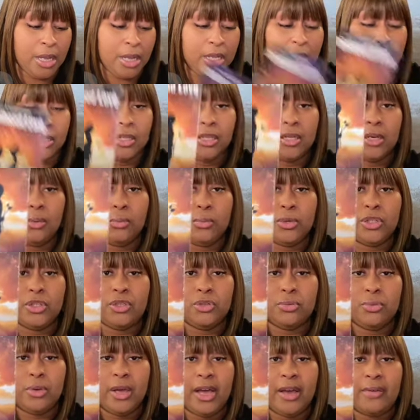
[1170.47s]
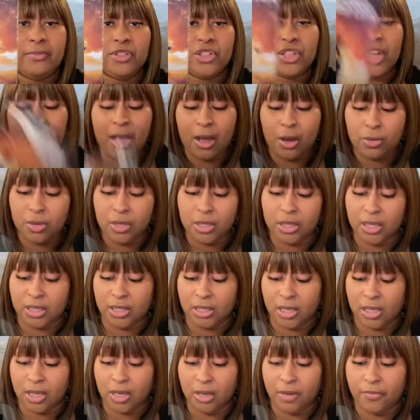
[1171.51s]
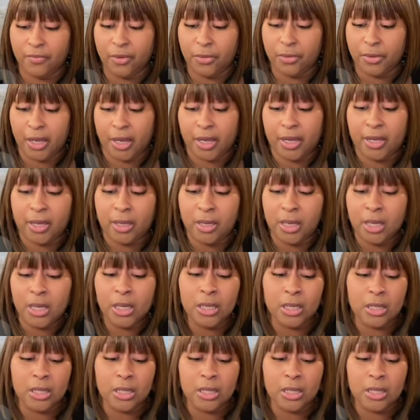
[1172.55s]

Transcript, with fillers: And then we do have childhood love. Okay.